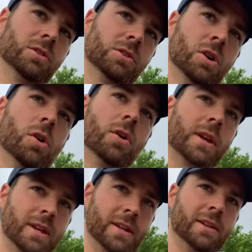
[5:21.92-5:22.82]
So
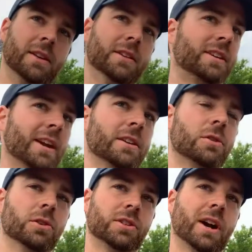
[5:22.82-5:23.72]
getting into the
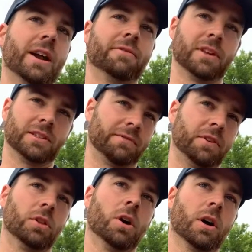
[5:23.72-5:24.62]
technical side of things, if
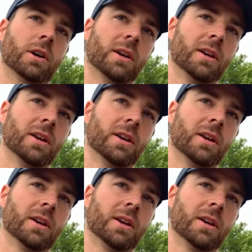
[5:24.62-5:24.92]
you look,